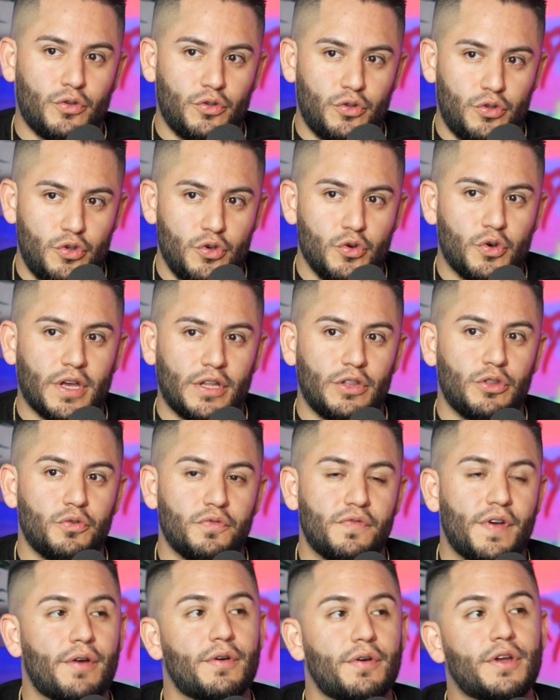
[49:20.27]
you can do
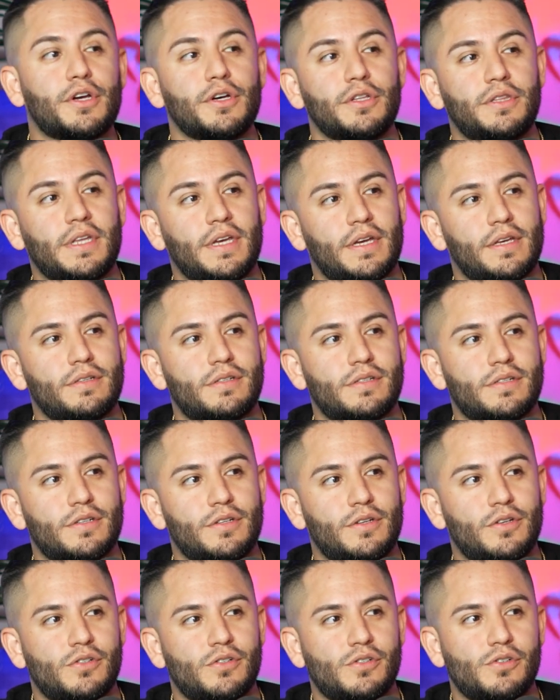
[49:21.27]
very good things
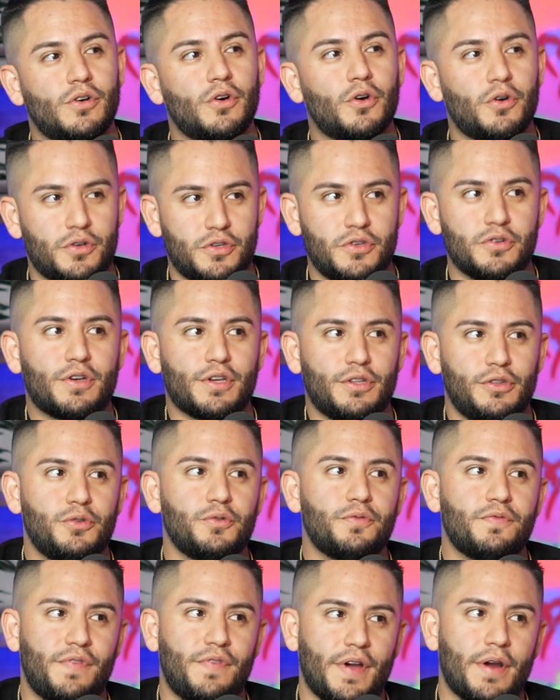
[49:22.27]
or you can
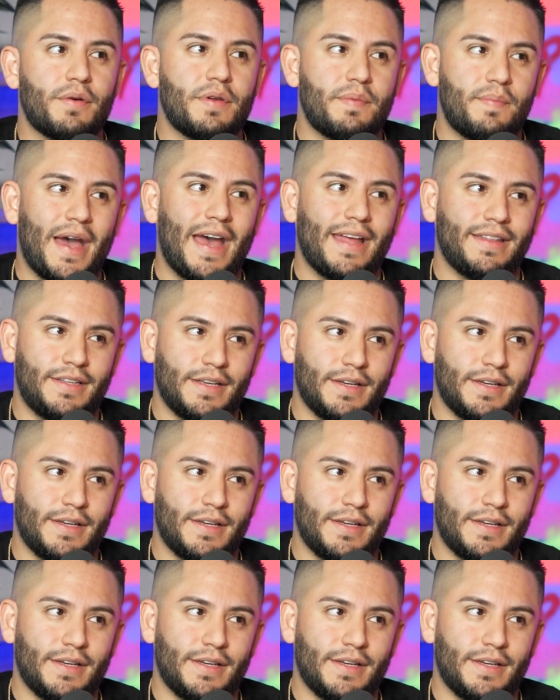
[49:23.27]
do very bad